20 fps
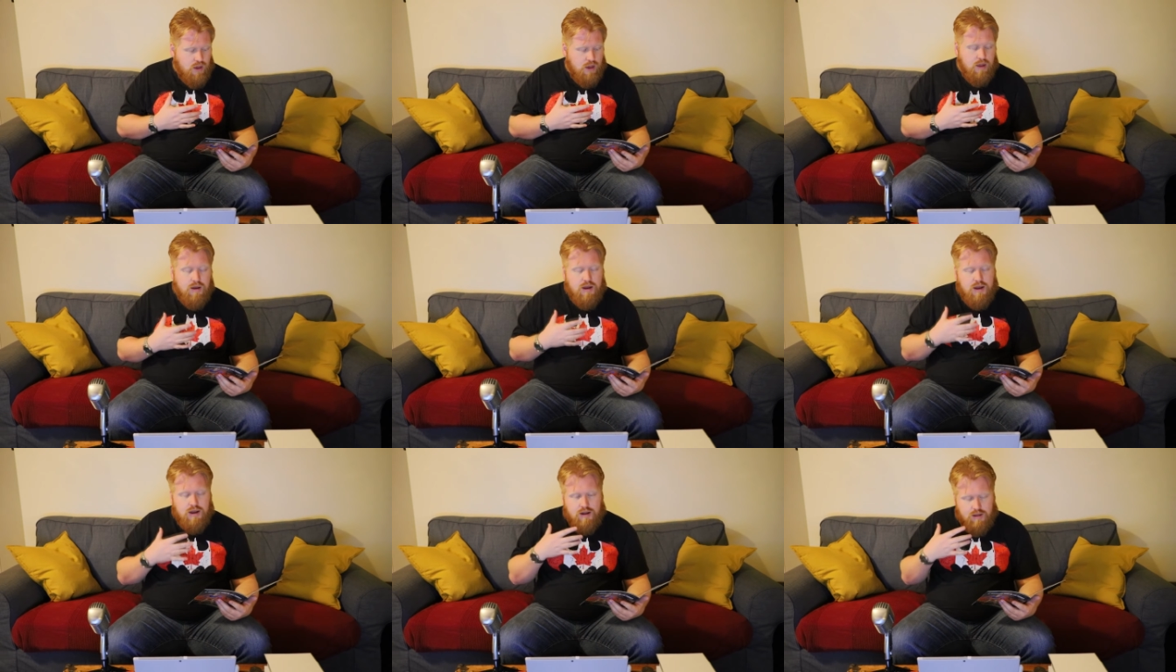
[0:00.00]

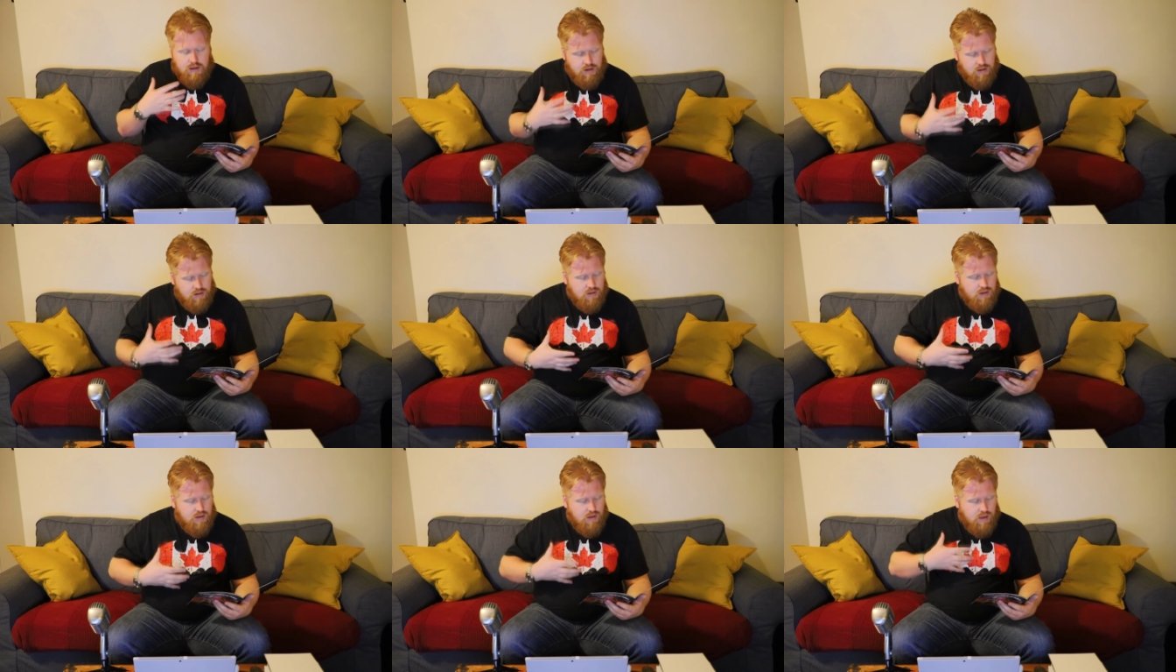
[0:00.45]
It and
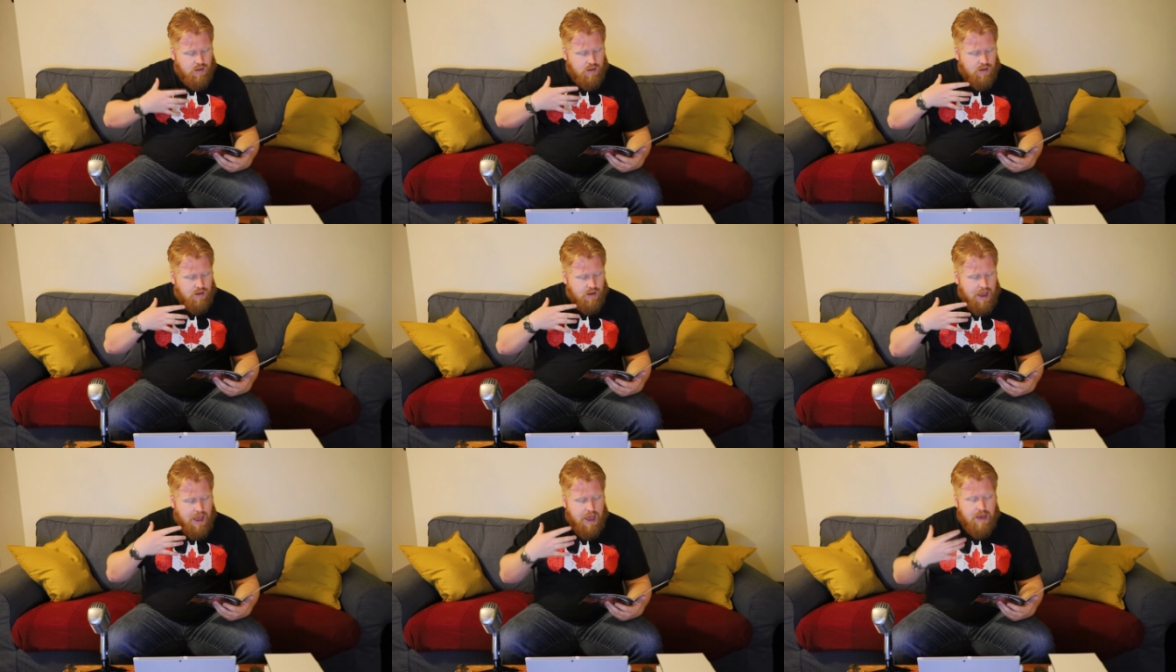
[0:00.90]
it
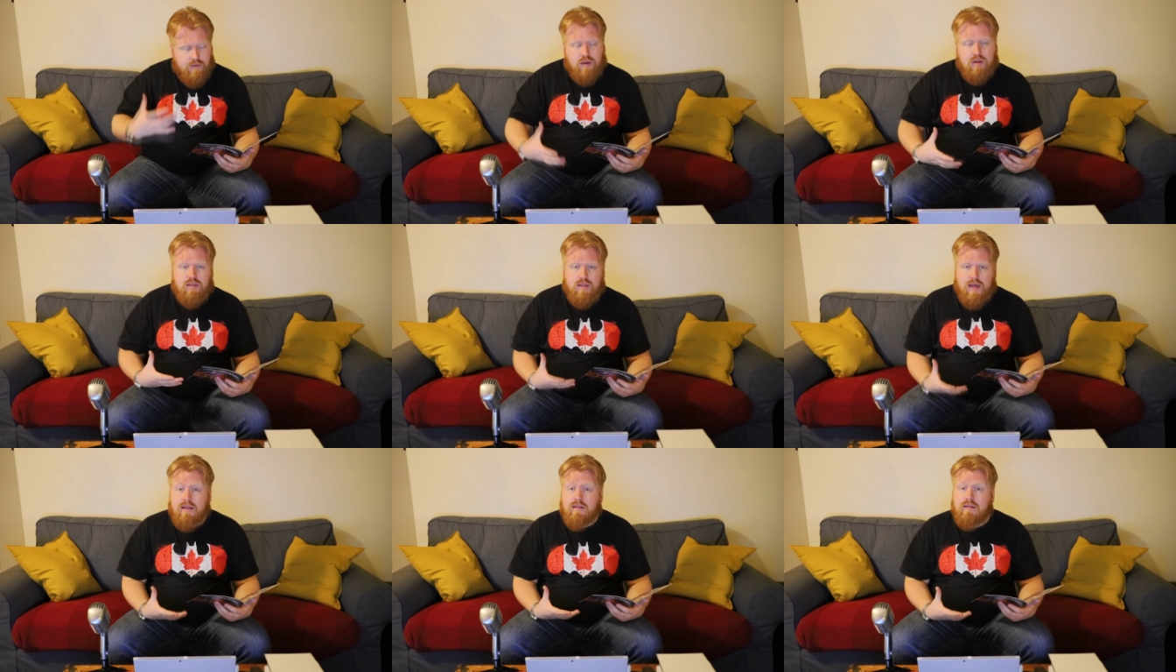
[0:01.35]

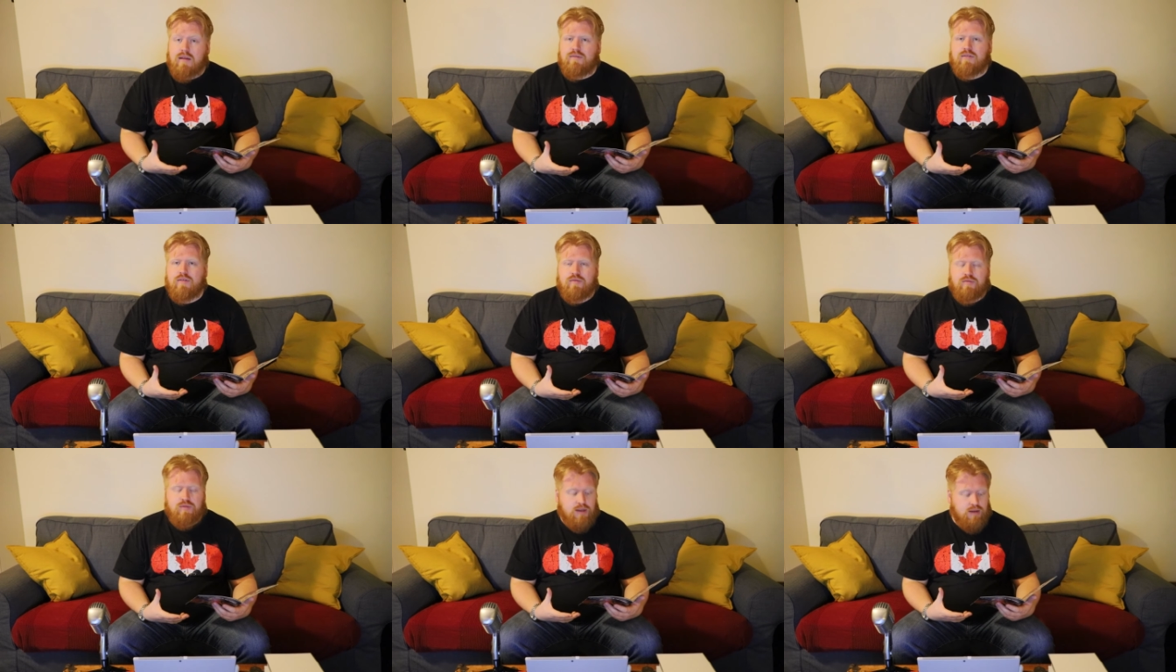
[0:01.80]
having that
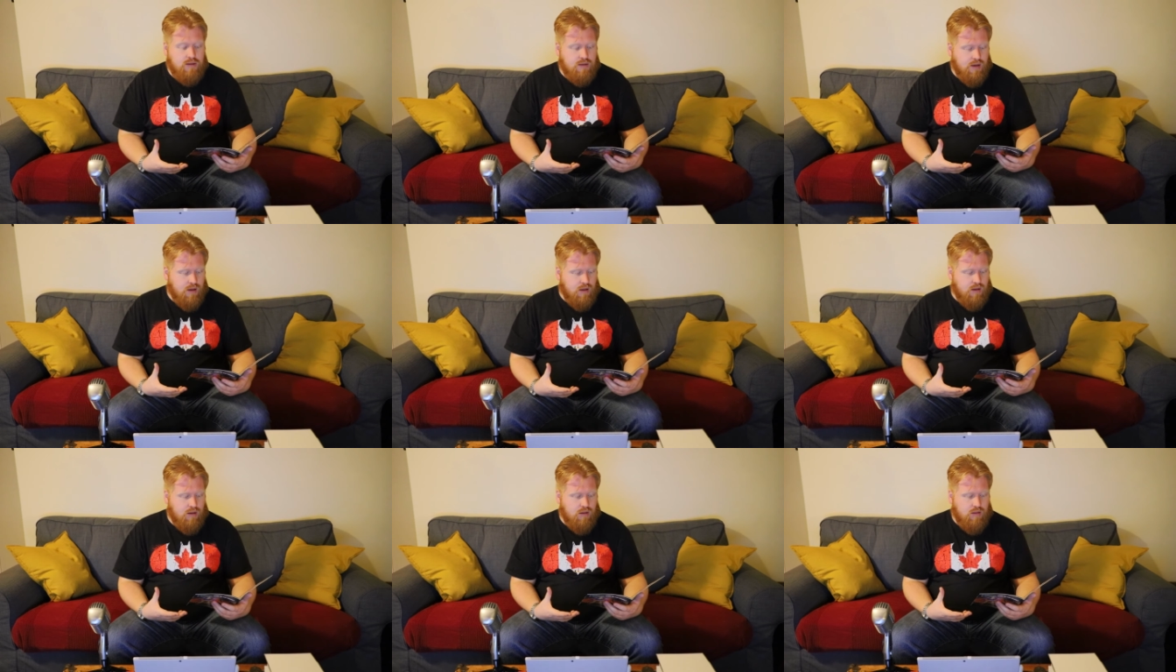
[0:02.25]
level of
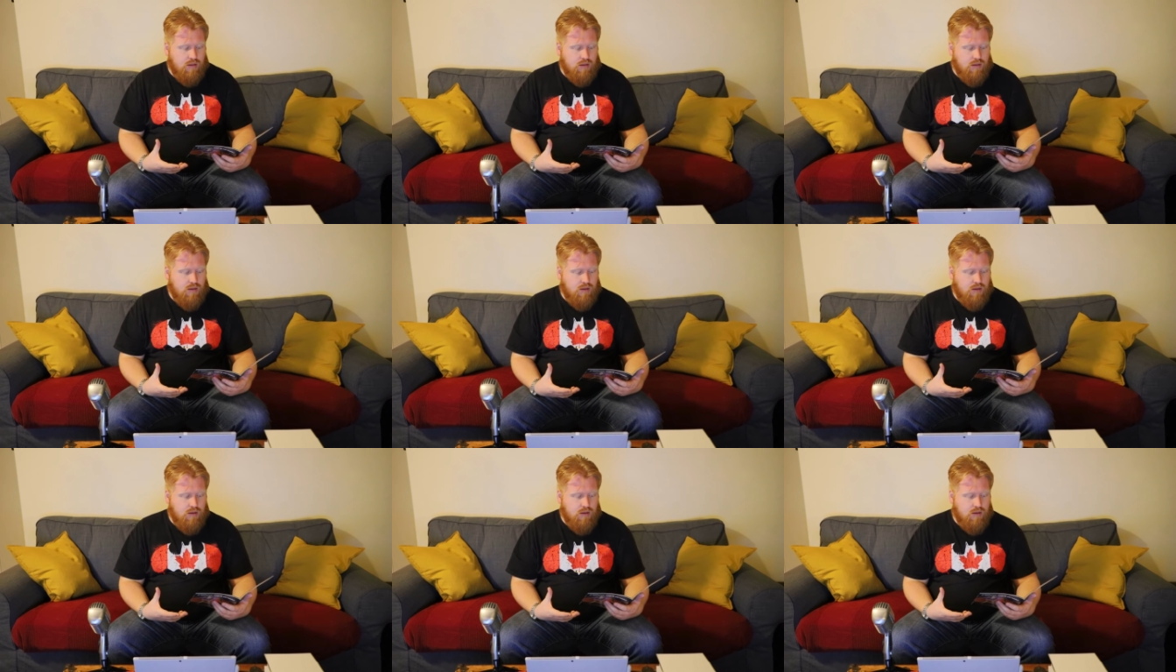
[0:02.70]
detail